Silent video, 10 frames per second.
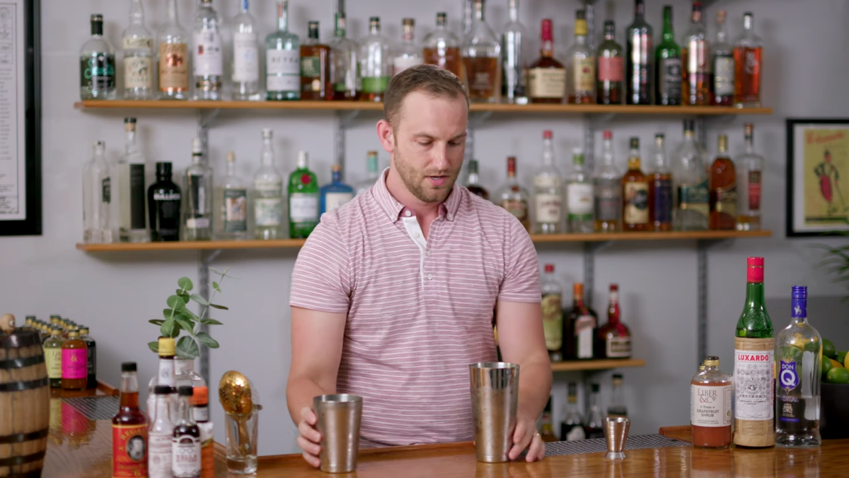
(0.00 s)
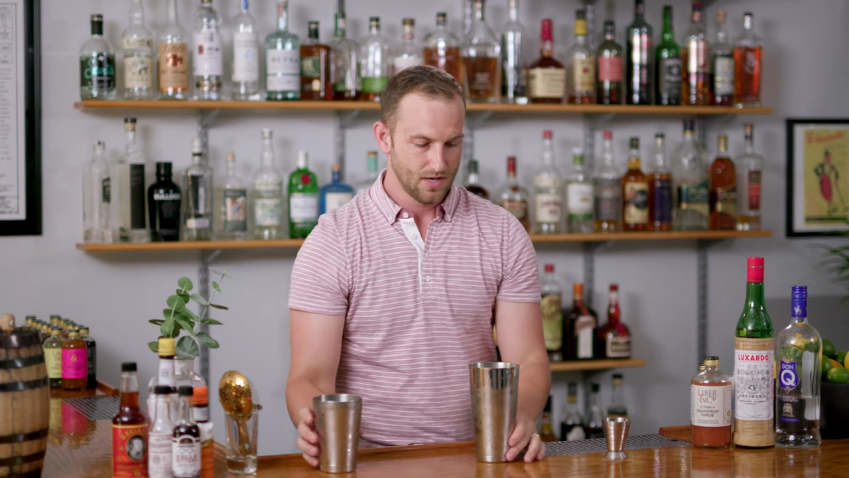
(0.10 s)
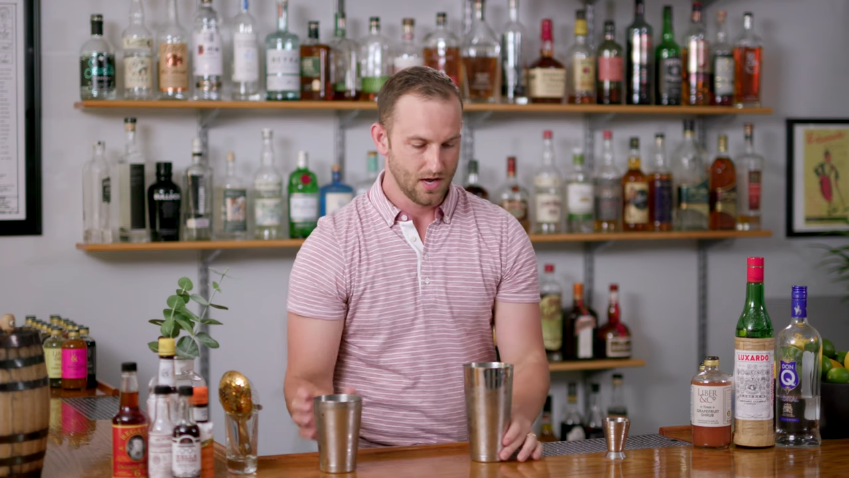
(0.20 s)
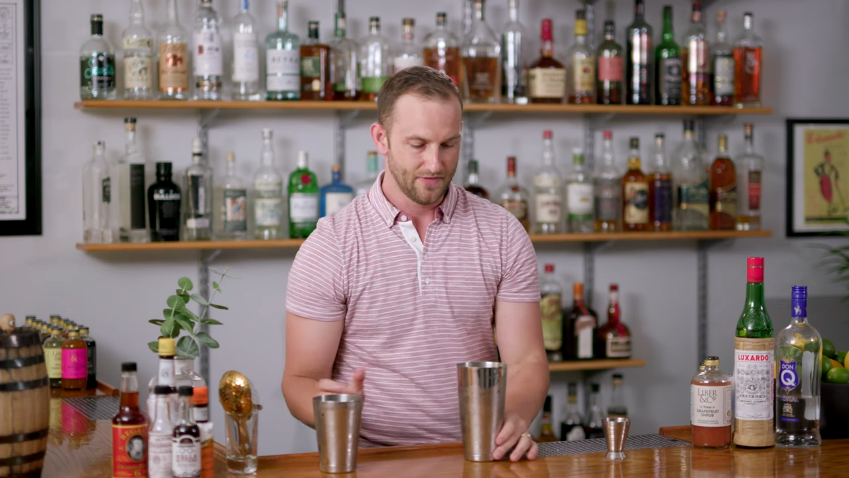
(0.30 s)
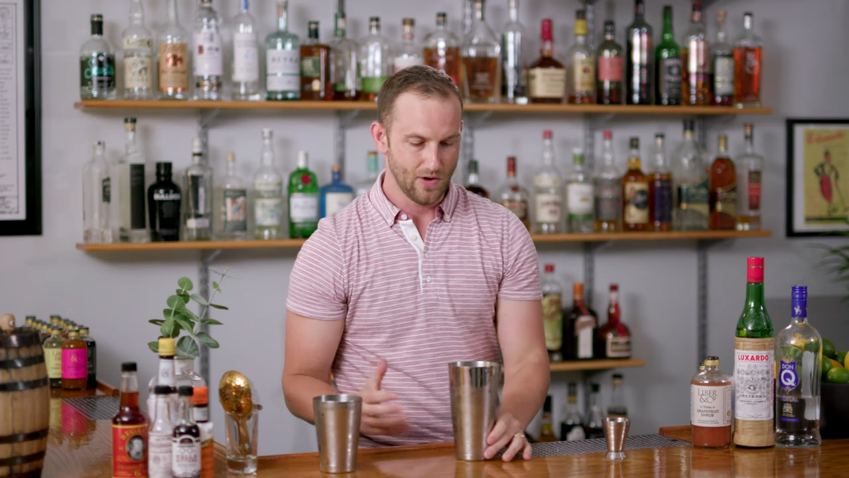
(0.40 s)

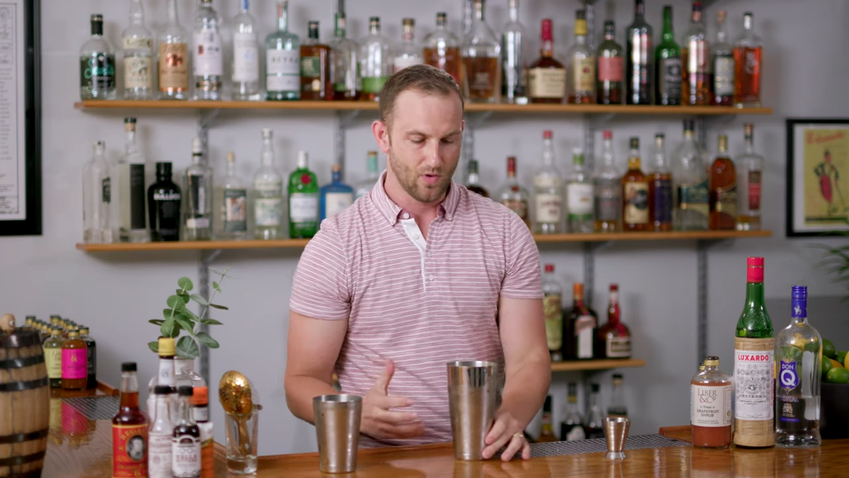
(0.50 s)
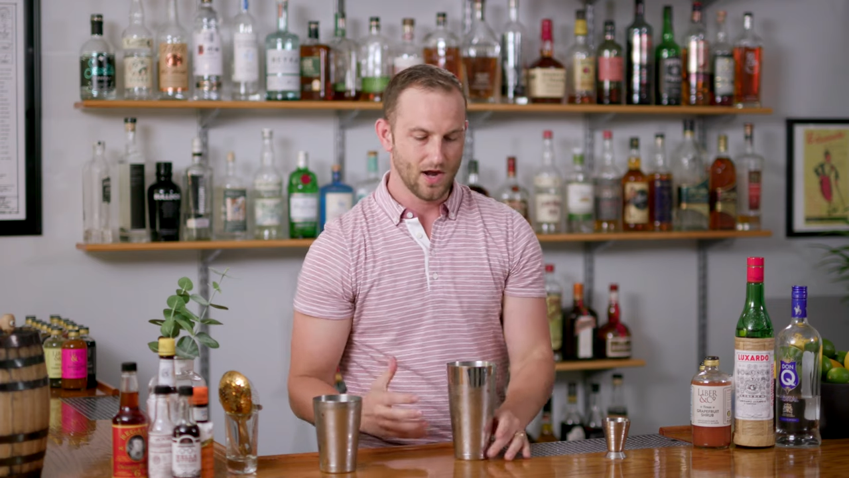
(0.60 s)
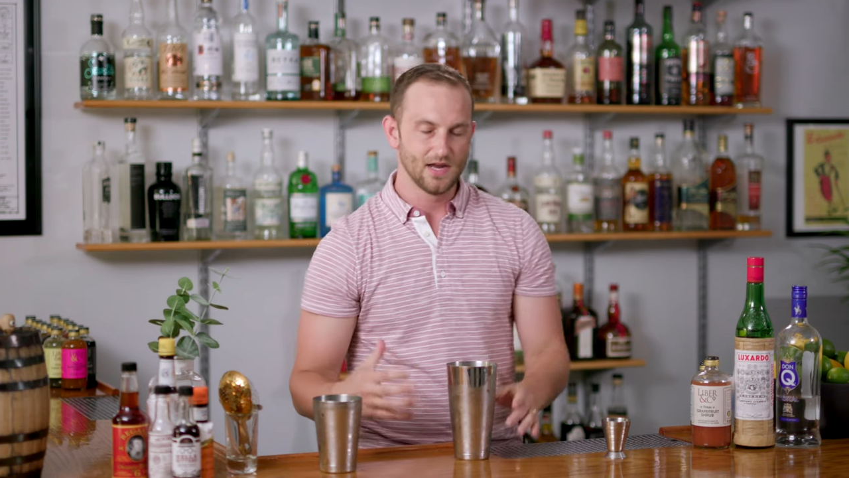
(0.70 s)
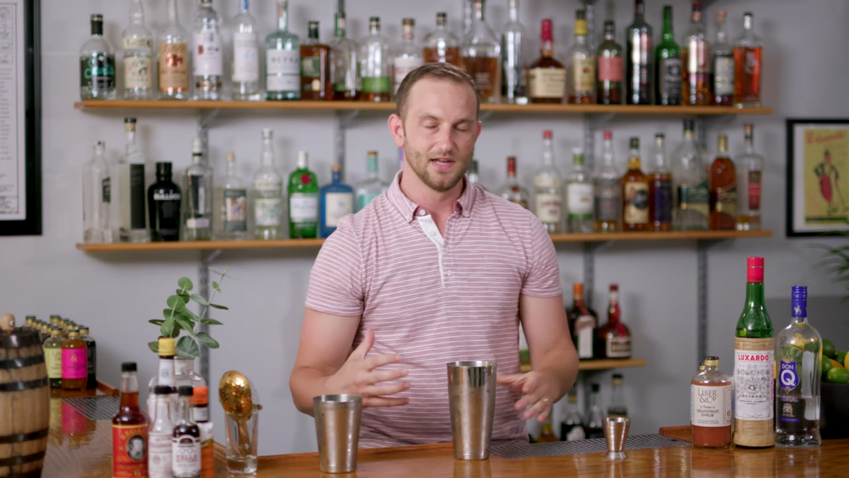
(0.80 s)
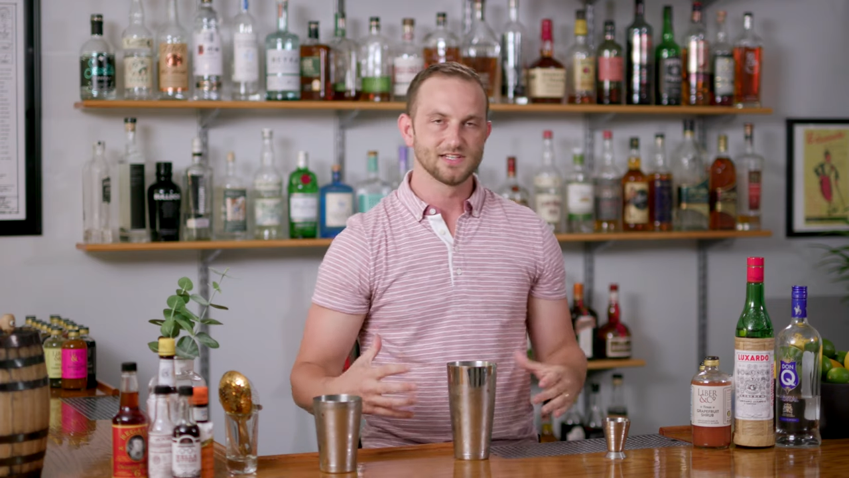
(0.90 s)
Uh, that
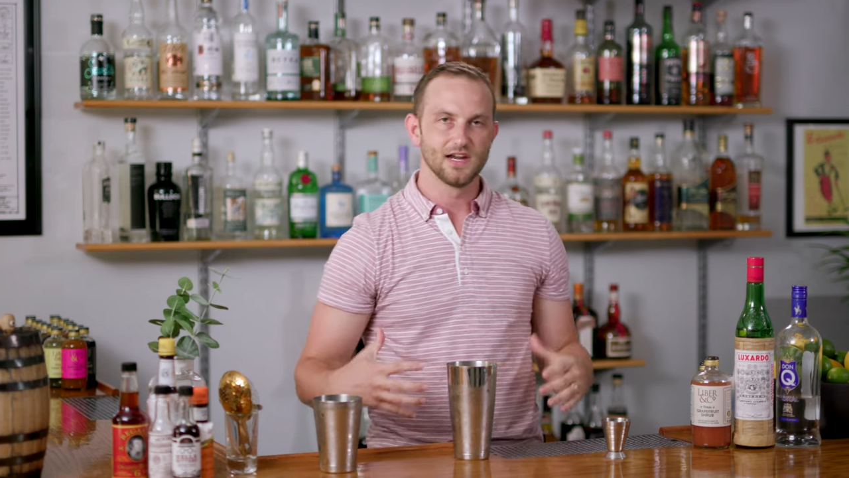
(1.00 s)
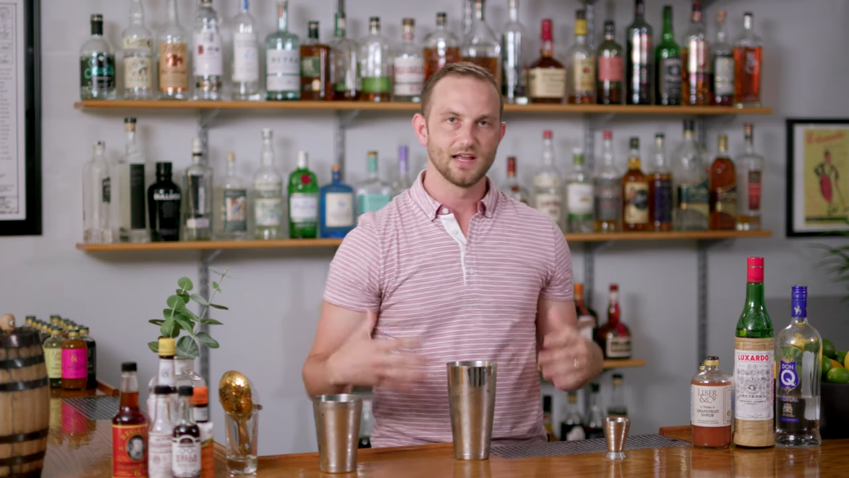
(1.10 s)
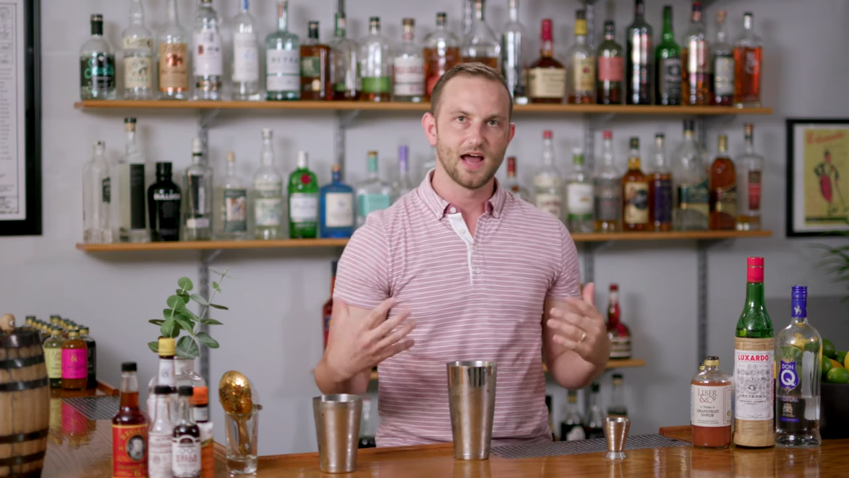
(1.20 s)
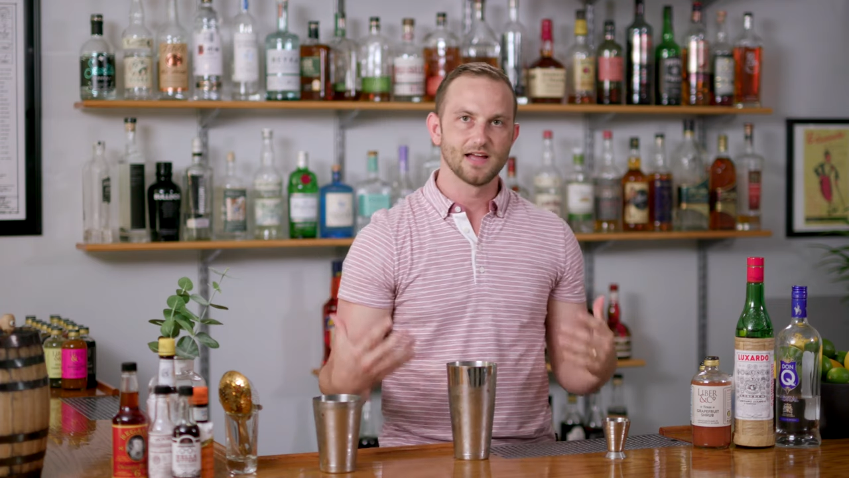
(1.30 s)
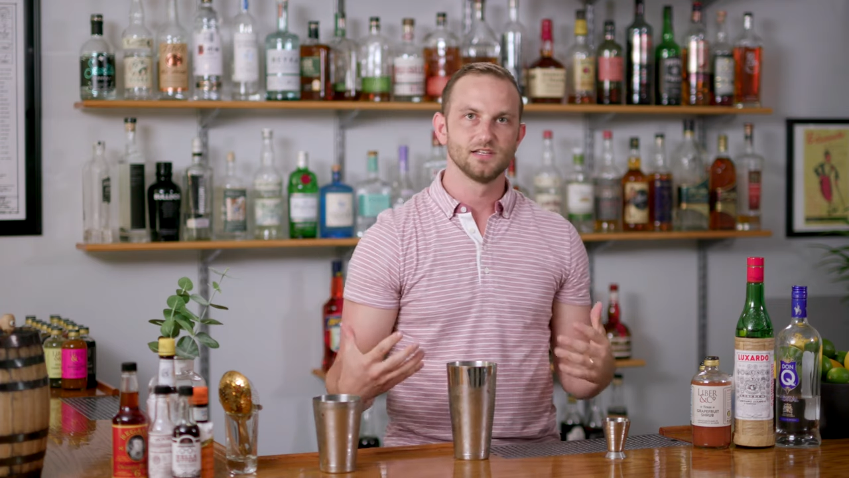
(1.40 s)
way it's
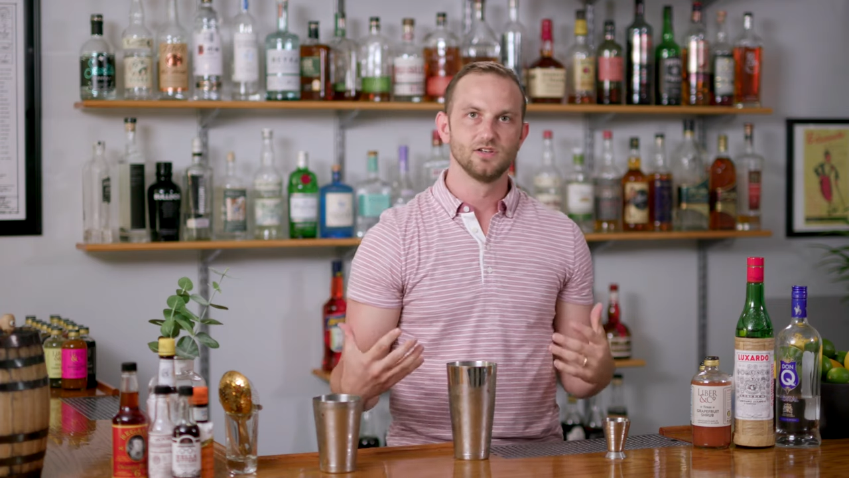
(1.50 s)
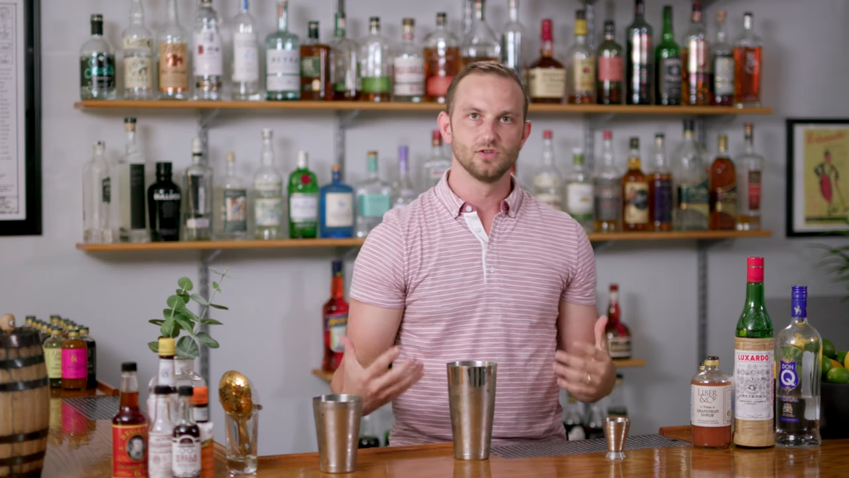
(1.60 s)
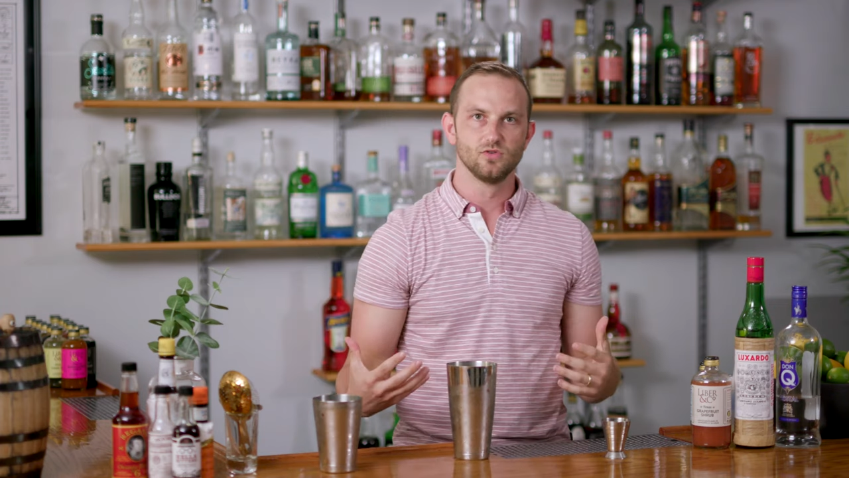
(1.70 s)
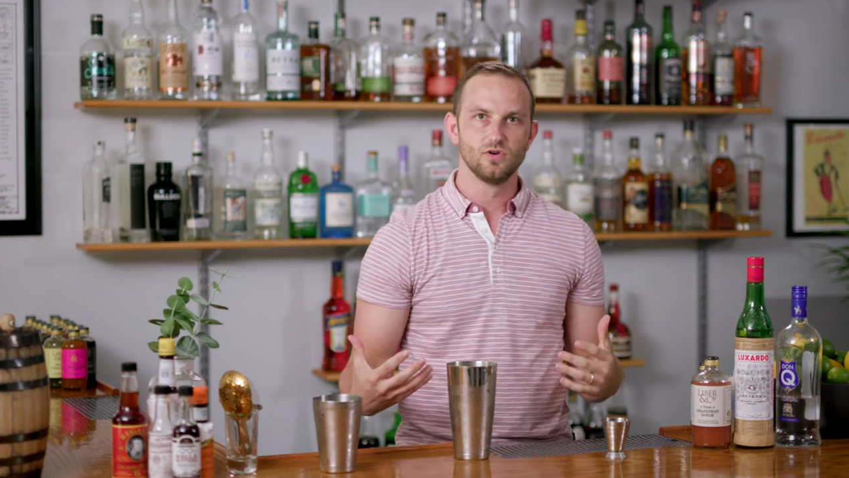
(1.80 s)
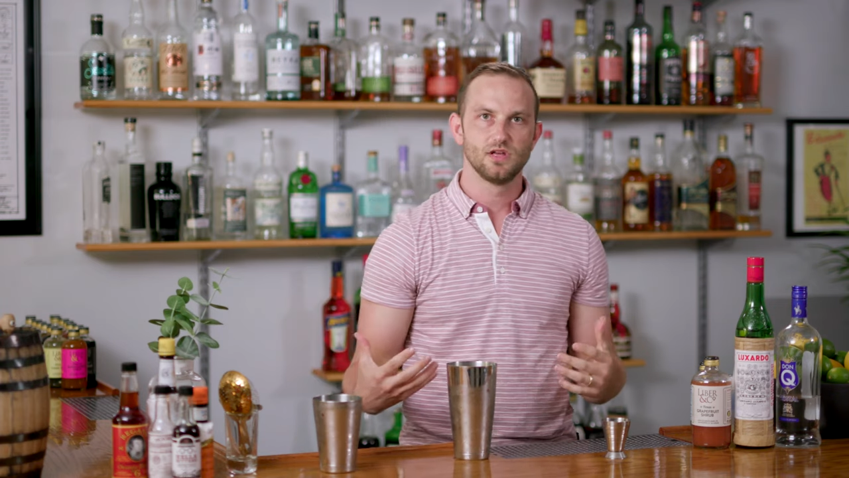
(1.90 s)
getting nice and
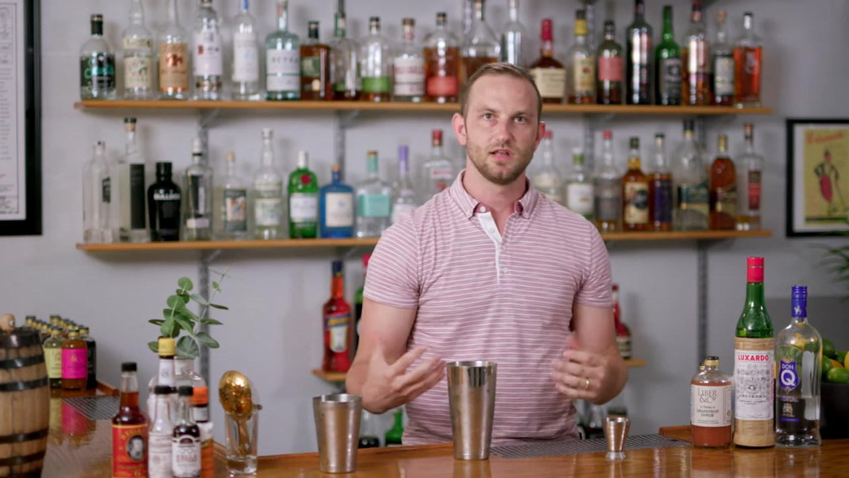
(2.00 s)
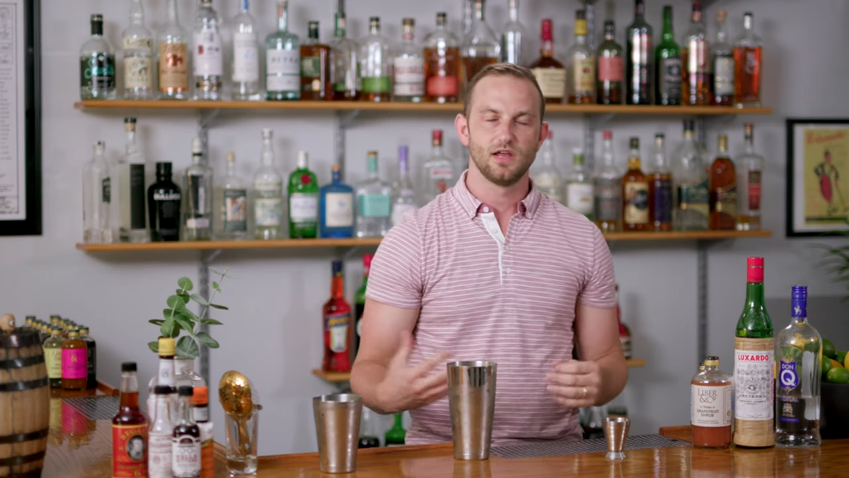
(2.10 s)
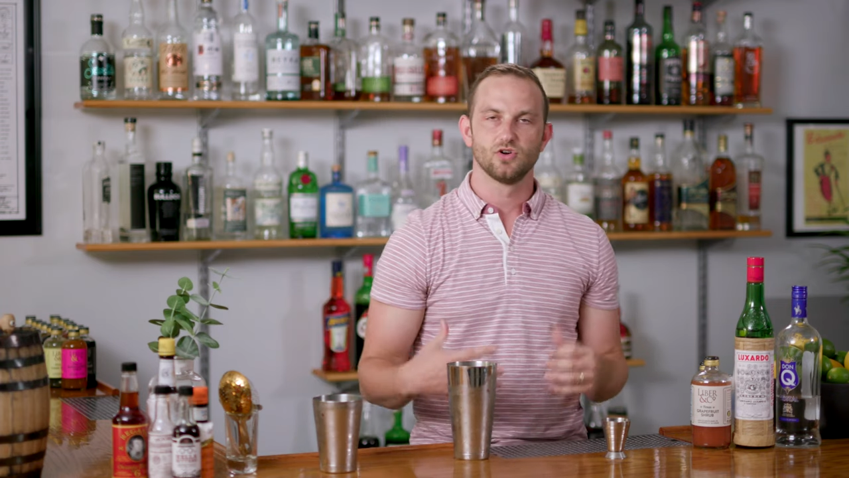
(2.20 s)
diluted and